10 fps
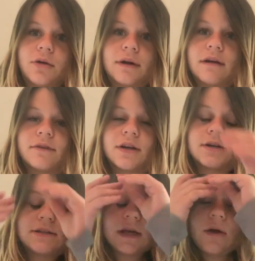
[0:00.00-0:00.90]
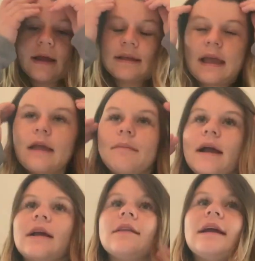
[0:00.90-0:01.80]
or whatever, so I came
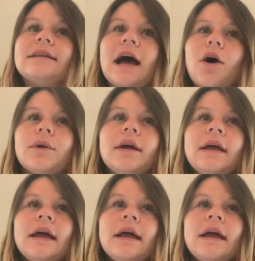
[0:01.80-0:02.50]
back and laid down,